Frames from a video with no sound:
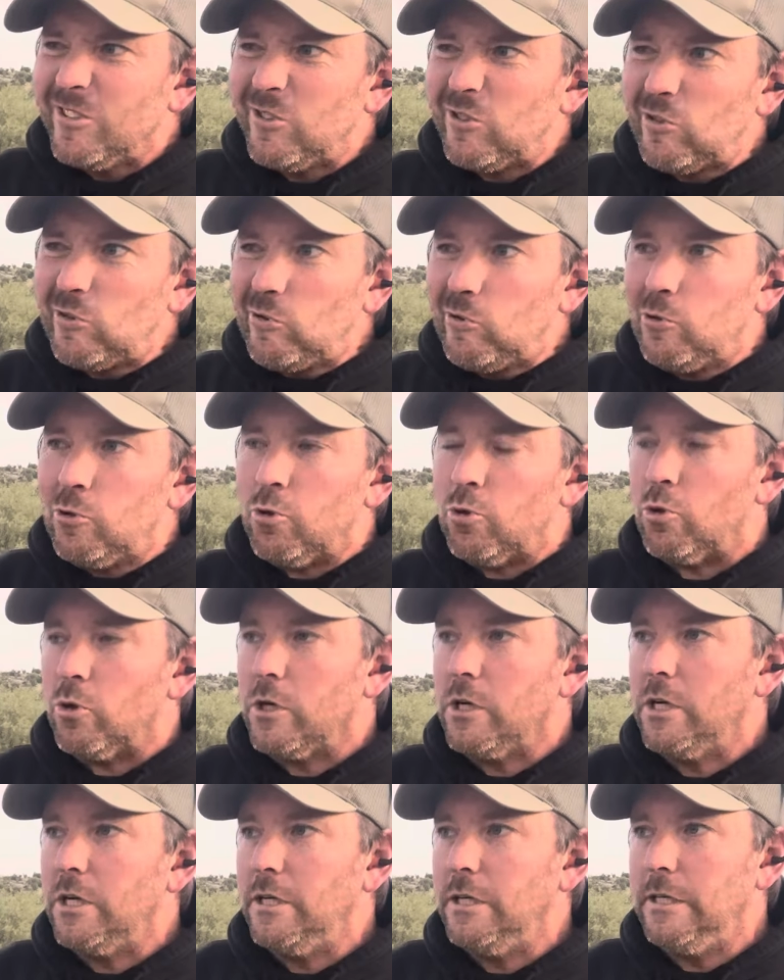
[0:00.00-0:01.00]
ooh,
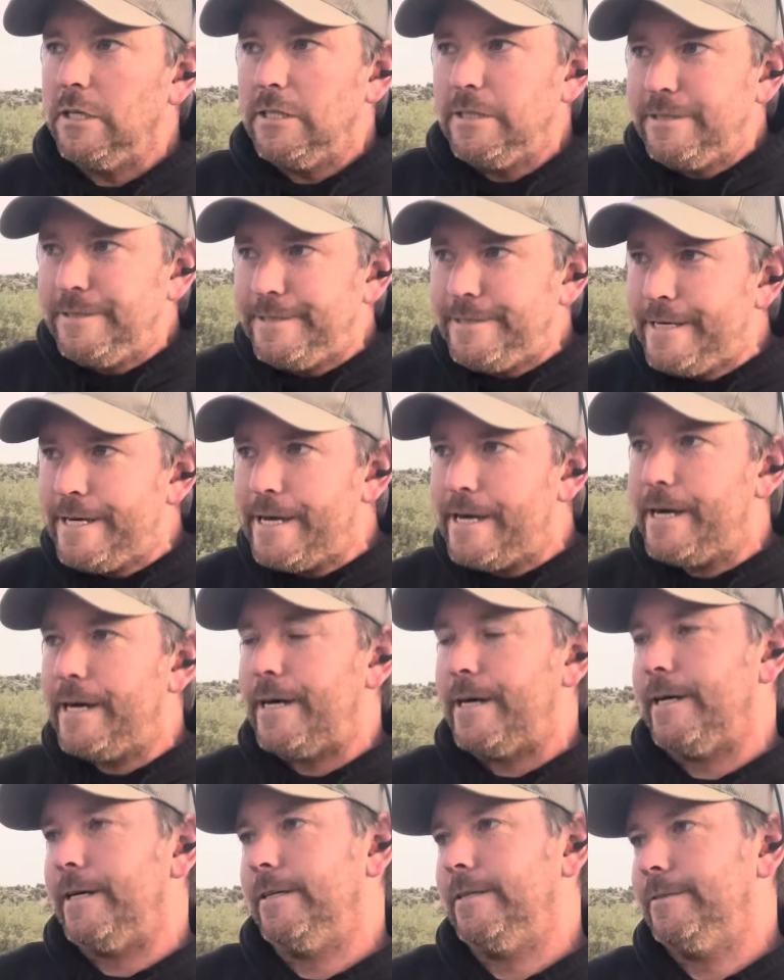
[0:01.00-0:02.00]

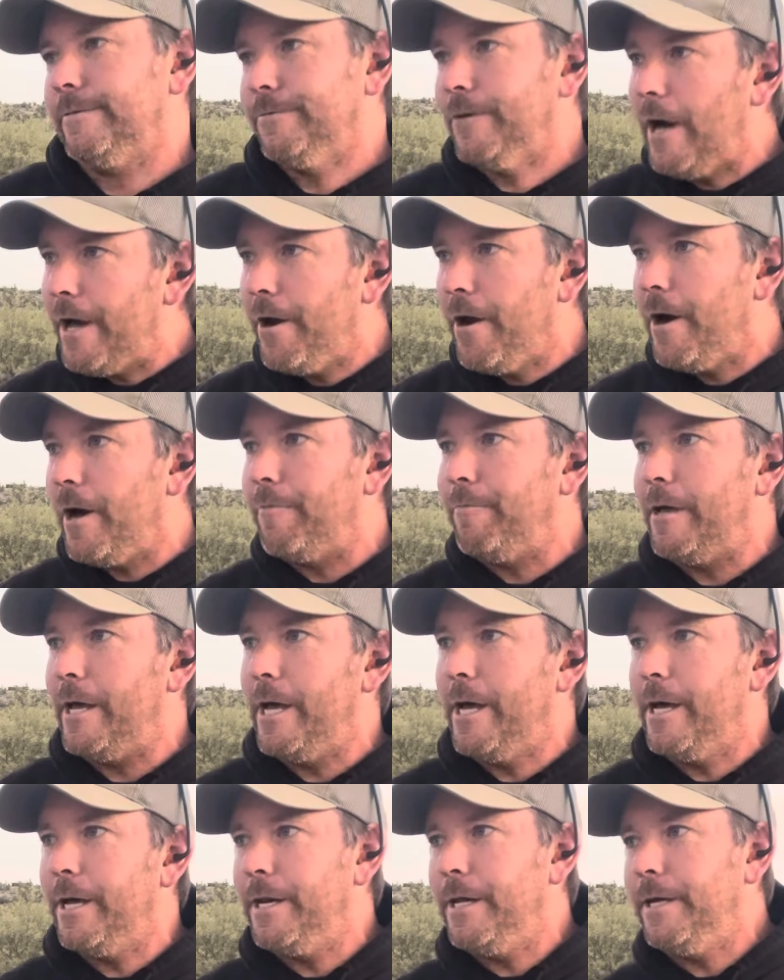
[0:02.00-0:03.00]
yeah, right on,
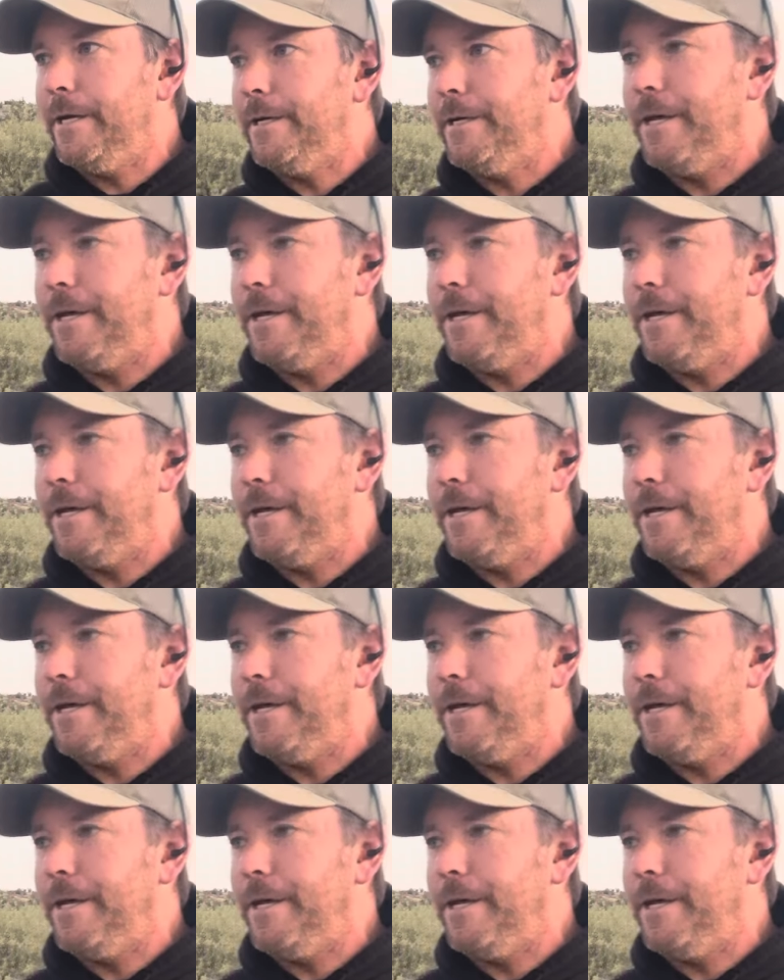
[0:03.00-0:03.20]
man.